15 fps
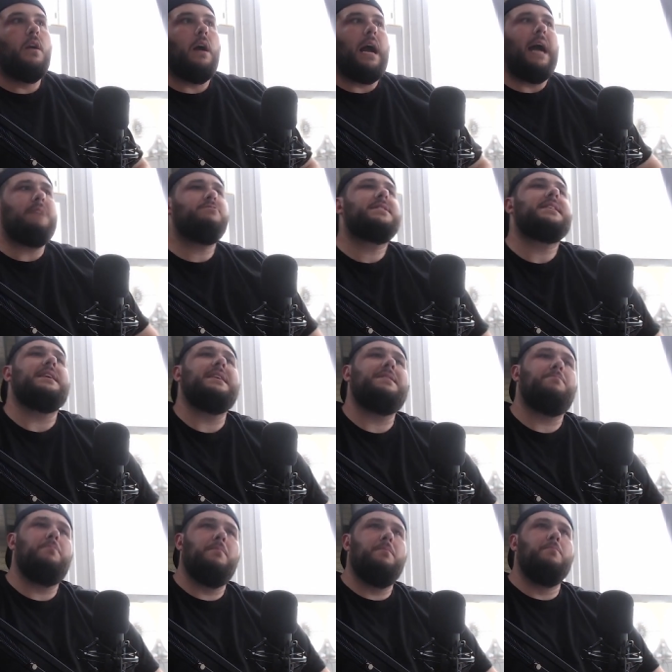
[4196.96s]
I would say
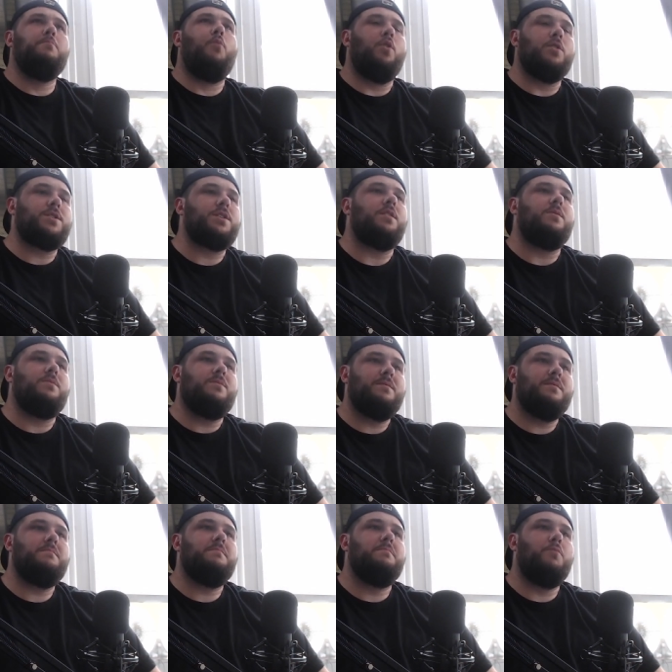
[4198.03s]
more so
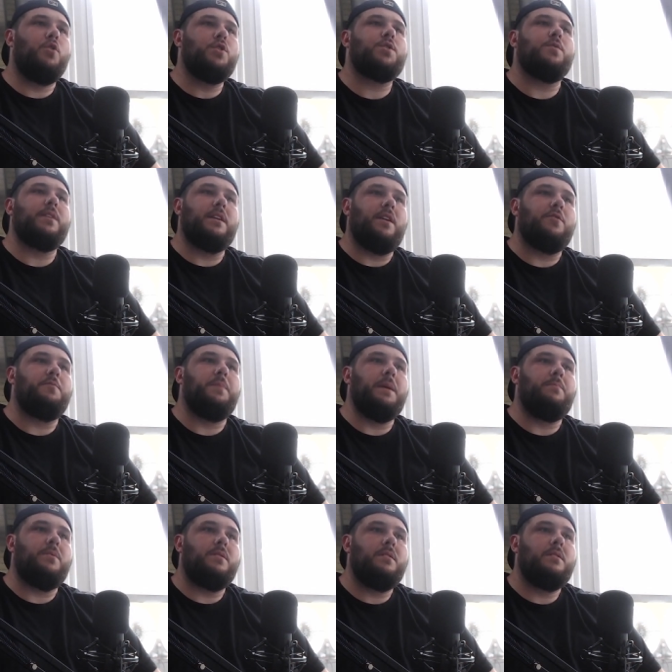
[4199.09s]
than other
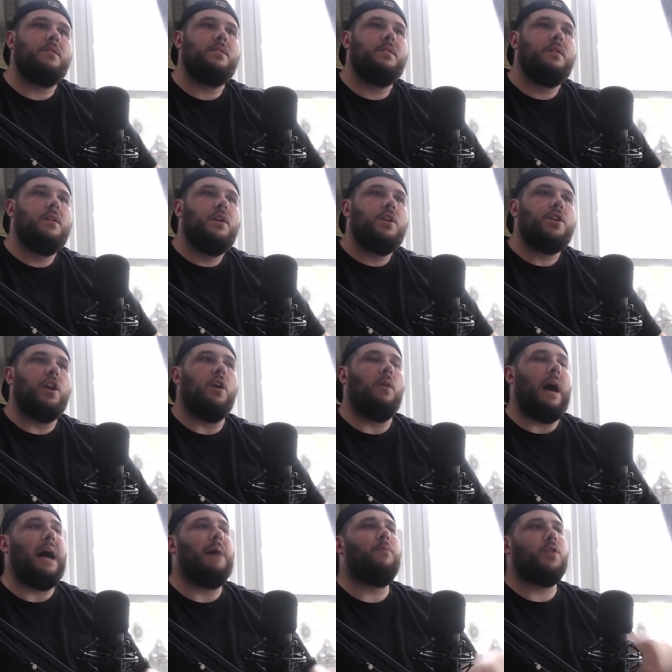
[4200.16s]
people. You know,
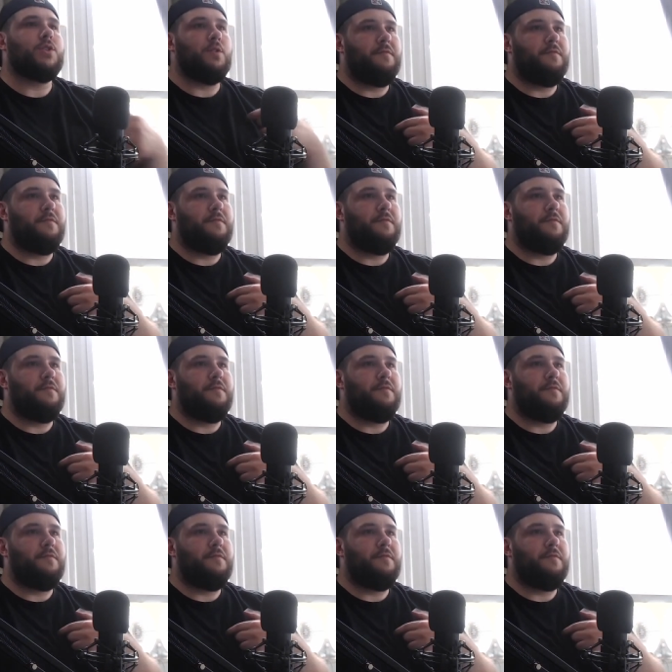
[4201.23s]
I'm also